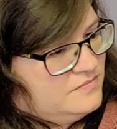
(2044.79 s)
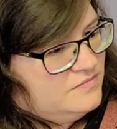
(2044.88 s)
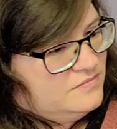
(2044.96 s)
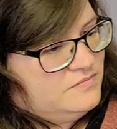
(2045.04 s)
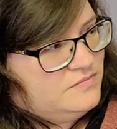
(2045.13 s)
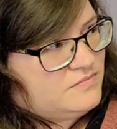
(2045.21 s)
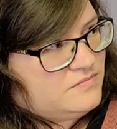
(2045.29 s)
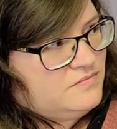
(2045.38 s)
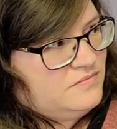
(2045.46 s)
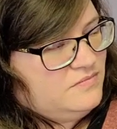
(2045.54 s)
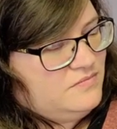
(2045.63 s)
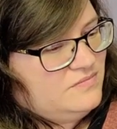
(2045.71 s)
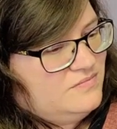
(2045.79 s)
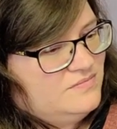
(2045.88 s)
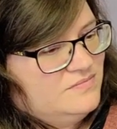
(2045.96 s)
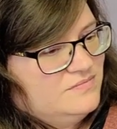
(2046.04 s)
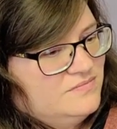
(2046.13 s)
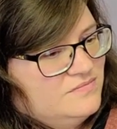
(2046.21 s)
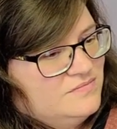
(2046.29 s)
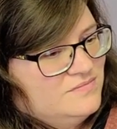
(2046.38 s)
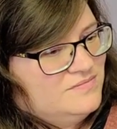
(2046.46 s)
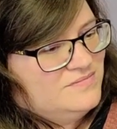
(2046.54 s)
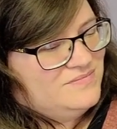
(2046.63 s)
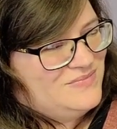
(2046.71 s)

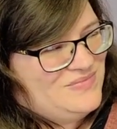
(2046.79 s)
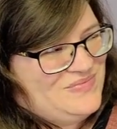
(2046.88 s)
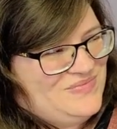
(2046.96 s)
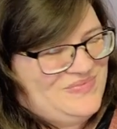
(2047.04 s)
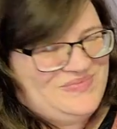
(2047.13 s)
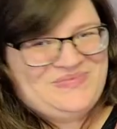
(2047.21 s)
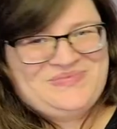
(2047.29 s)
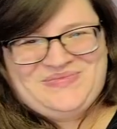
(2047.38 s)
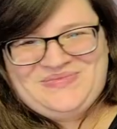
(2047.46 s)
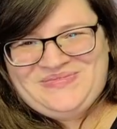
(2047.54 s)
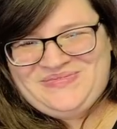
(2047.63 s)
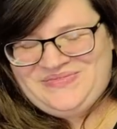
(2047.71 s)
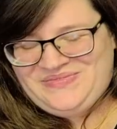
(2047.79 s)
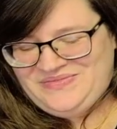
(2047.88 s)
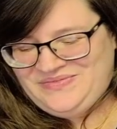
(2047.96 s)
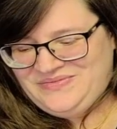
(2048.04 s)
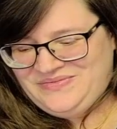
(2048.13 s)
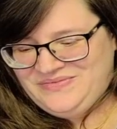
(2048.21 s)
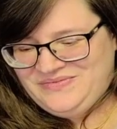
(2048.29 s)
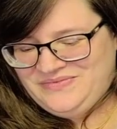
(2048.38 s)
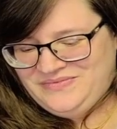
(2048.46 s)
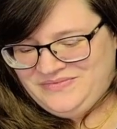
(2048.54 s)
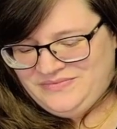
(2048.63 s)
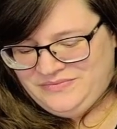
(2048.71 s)

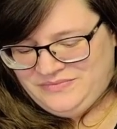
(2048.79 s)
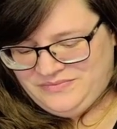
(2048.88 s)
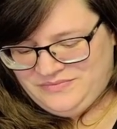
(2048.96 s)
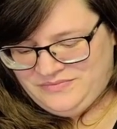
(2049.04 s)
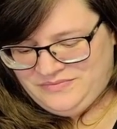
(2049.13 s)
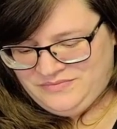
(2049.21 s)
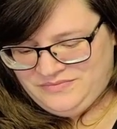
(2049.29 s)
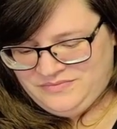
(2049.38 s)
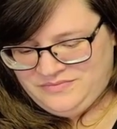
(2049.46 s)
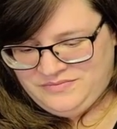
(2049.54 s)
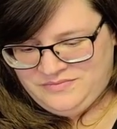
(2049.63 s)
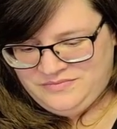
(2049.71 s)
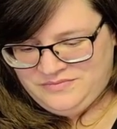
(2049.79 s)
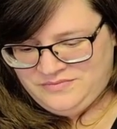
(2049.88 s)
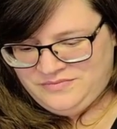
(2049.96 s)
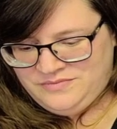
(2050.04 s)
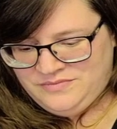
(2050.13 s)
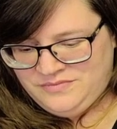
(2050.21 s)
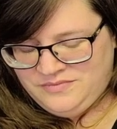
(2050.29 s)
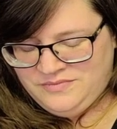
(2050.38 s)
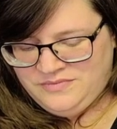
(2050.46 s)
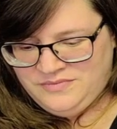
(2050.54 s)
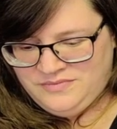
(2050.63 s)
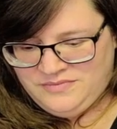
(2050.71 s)

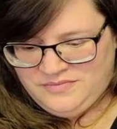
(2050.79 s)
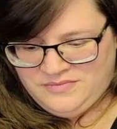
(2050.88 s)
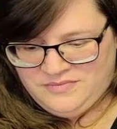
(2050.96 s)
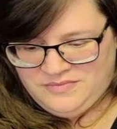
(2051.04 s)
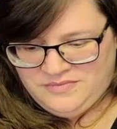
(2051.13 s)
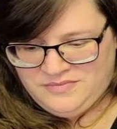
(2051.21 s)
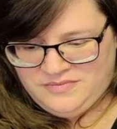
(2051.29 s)
The person shown says nothing.